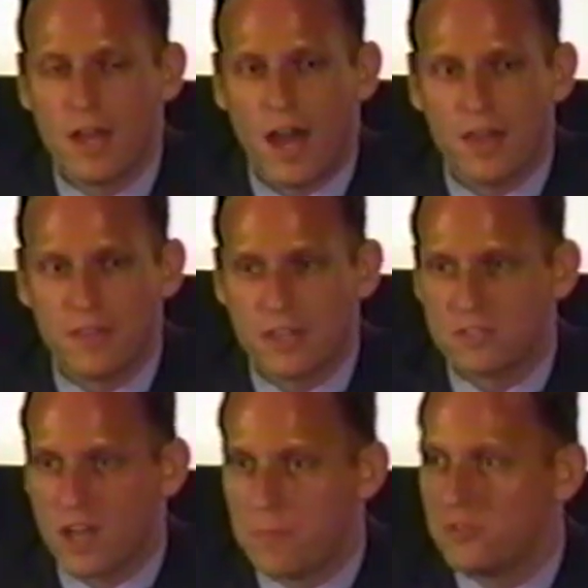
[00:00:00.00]
I think
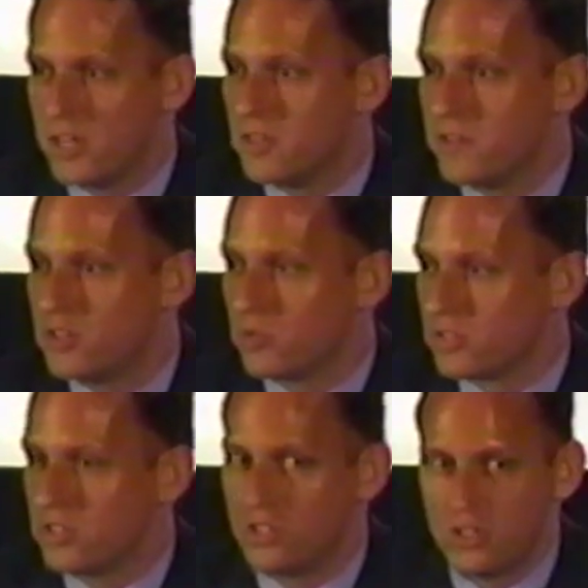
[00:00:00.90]
it's up to
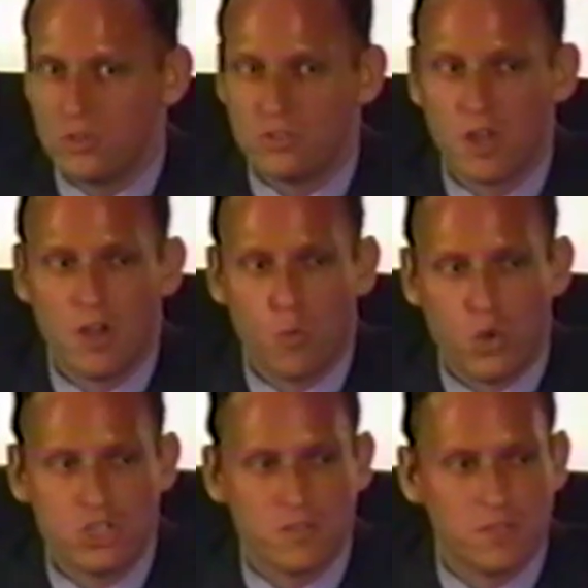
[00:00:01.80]
individuals to choose
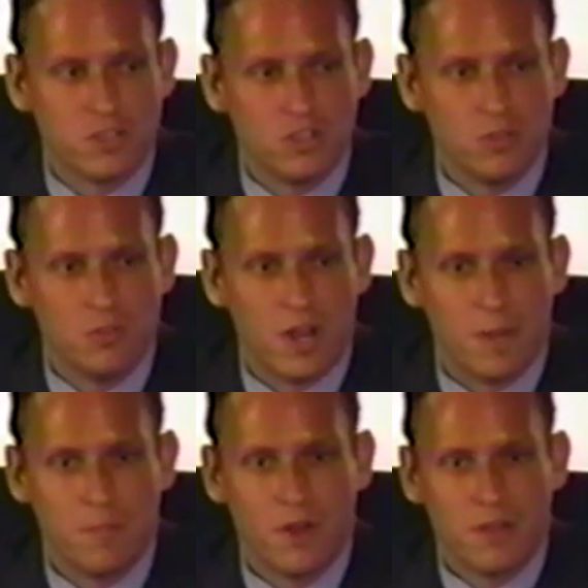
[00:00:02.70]
which of the
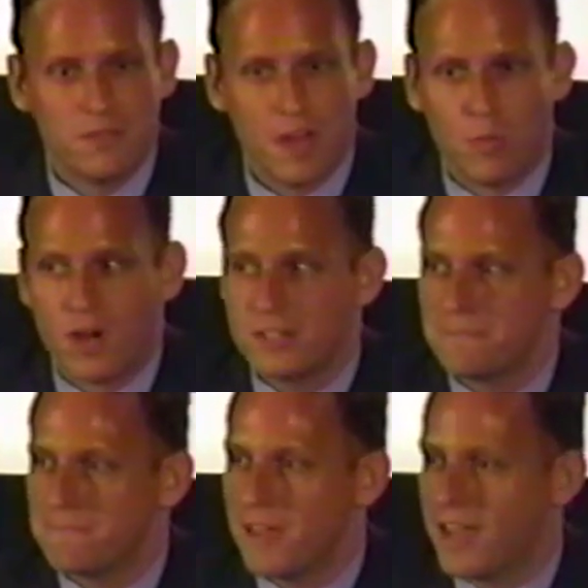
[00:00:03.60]
two they want,
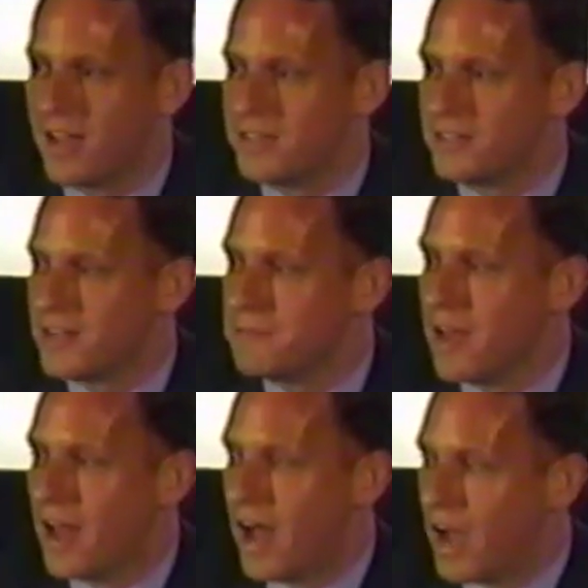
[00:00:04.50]
and
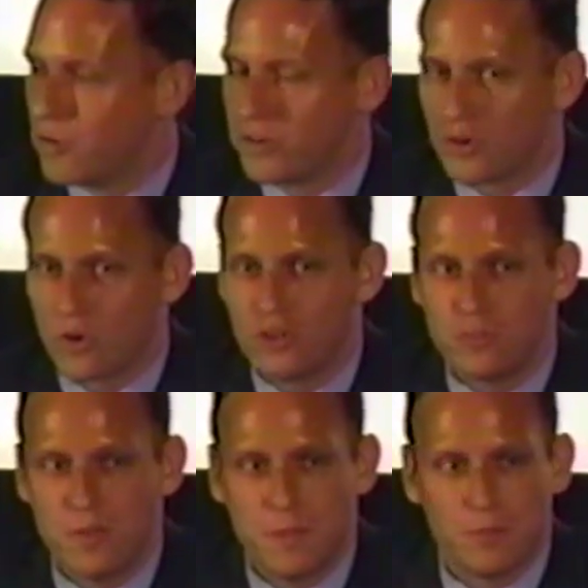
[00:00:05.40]
I would
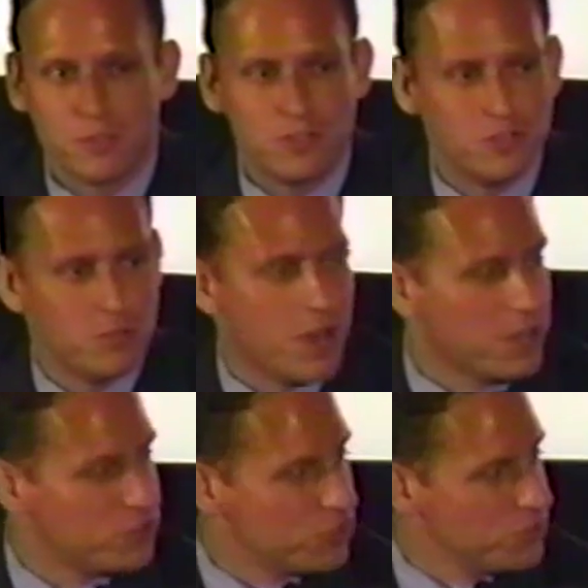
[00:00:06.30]
encourage people to
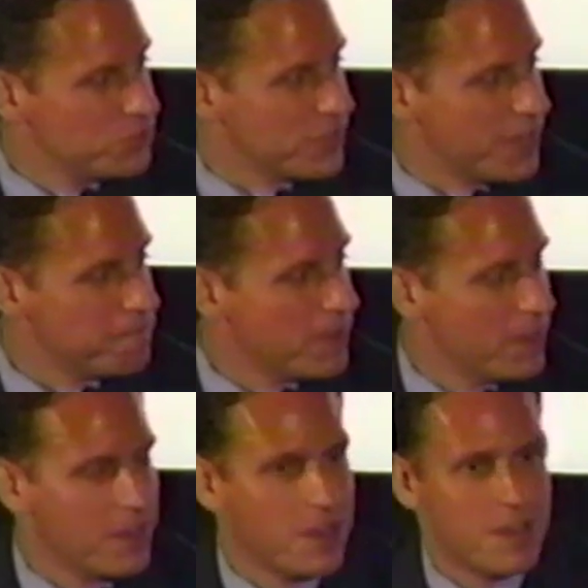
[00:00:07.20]
choose
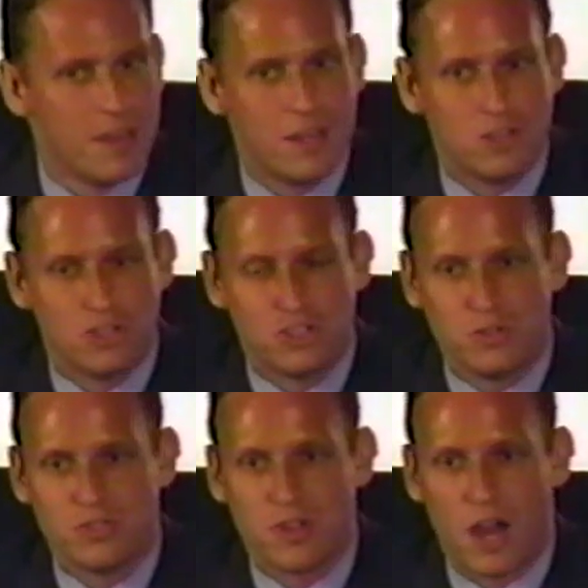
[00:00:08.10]

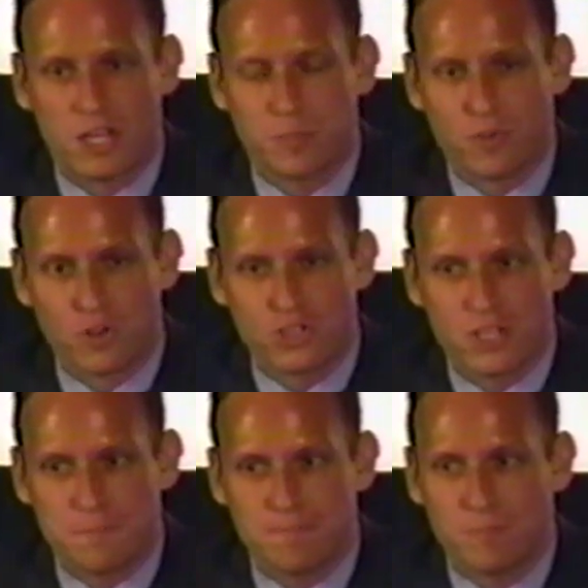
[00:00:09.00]

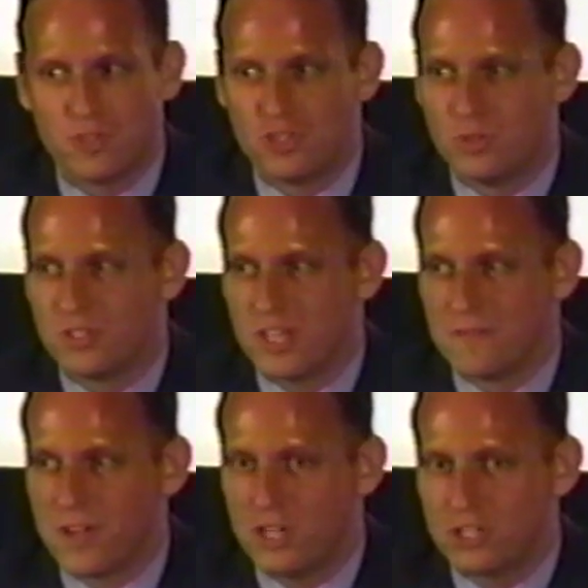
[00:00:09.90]
entrepreneurship, to choose
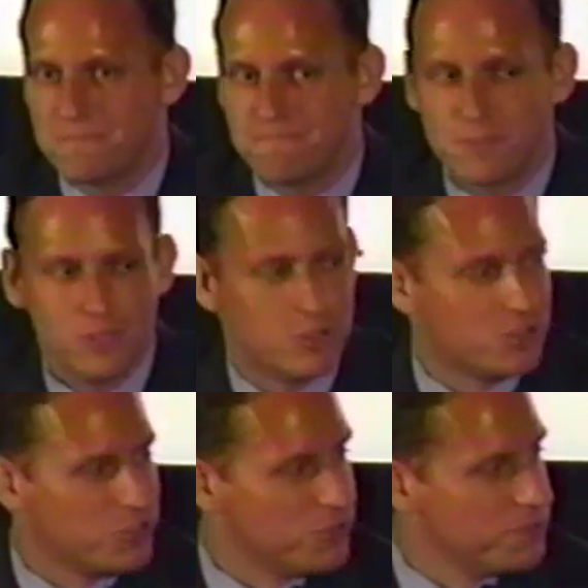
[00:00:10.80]
innovation, to
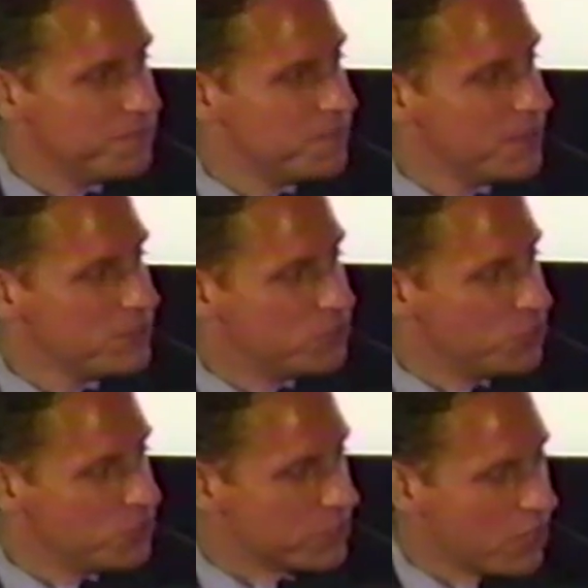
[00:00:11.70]

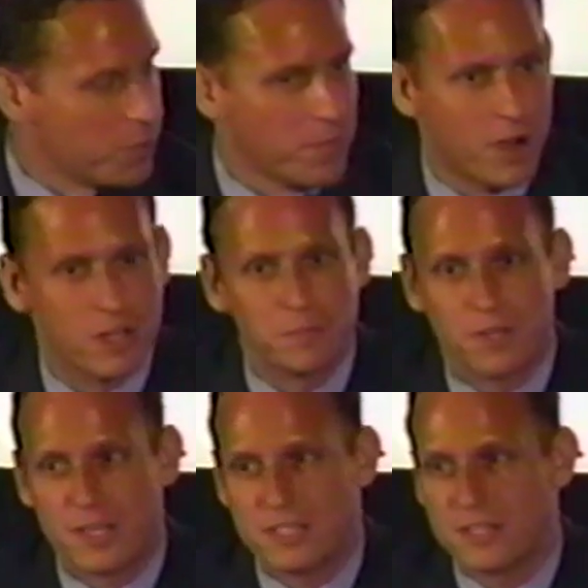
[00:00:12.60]
choose the global
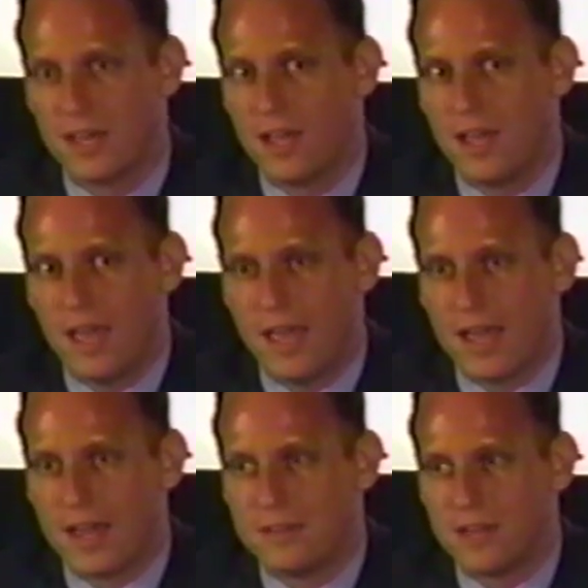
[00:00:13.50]
marketplace,
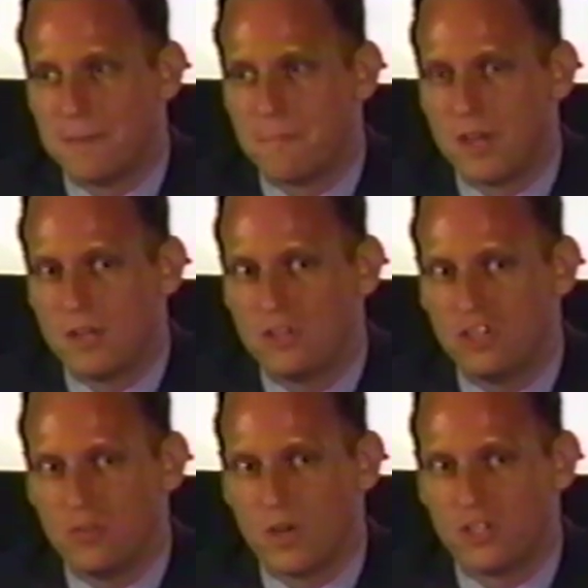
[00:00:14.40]
and
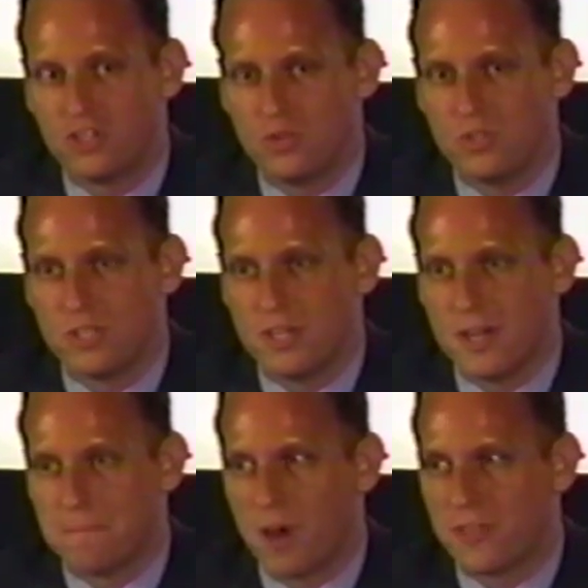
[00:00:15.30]
to choose the
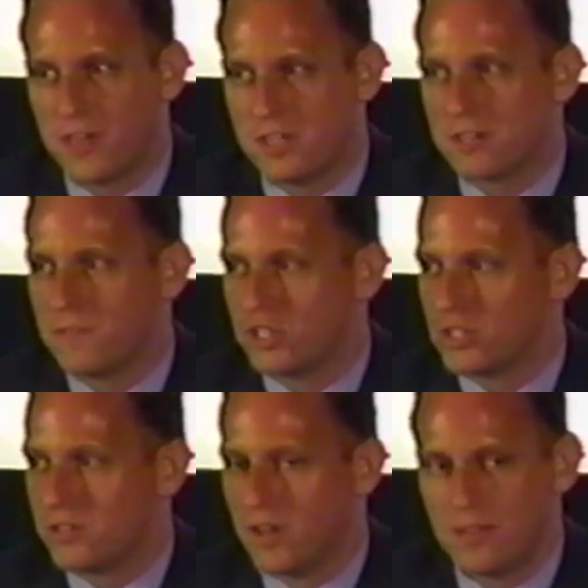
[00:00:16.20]
authentic
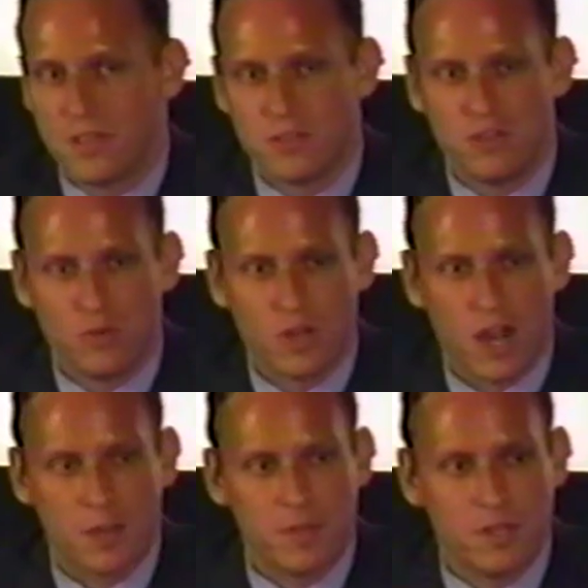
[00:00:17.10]
vision that the new
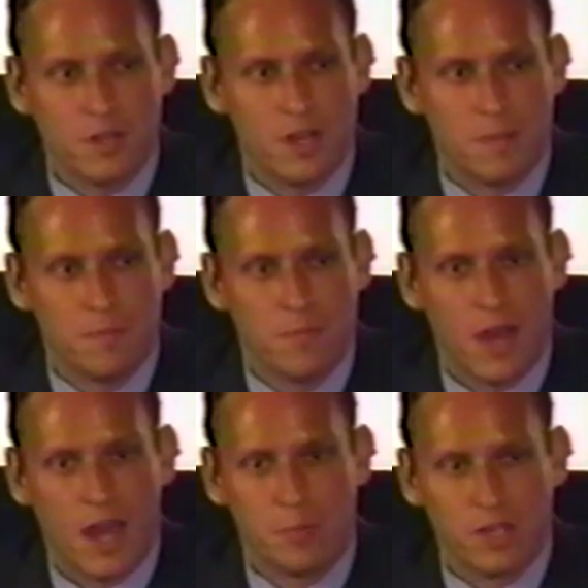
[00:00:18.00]
economy,
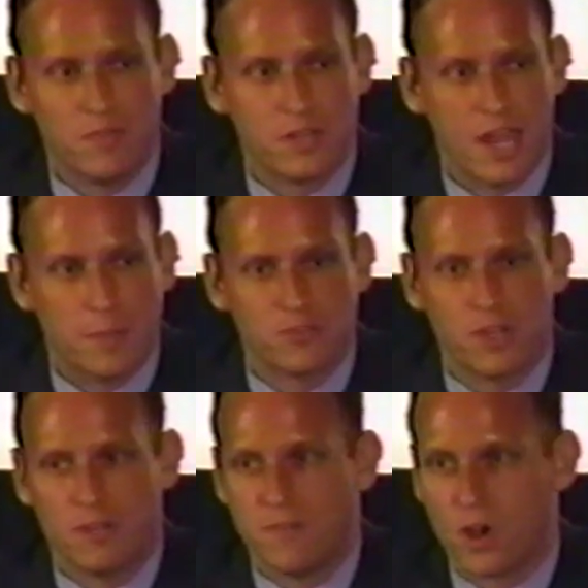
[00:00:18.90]
I believe,
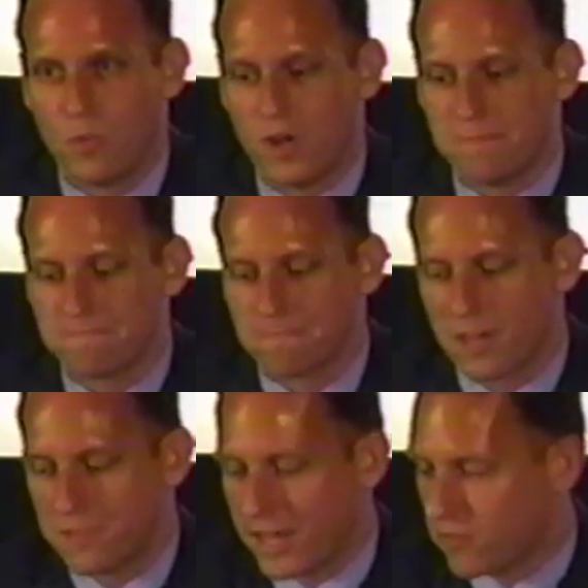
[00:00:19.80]
encapsulated very well.
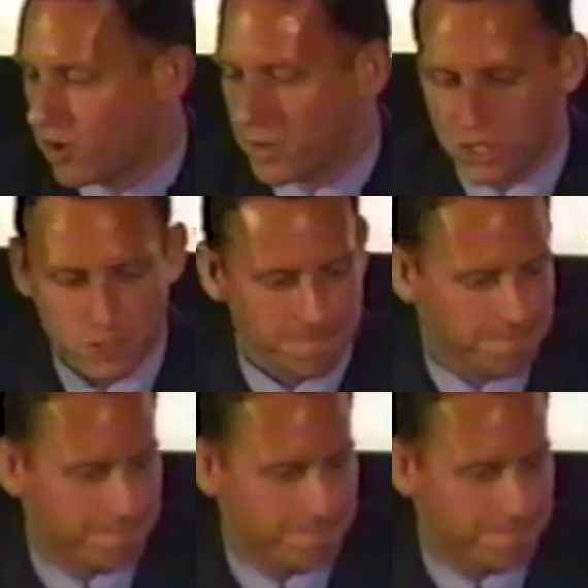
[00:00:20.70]
Thank you very much.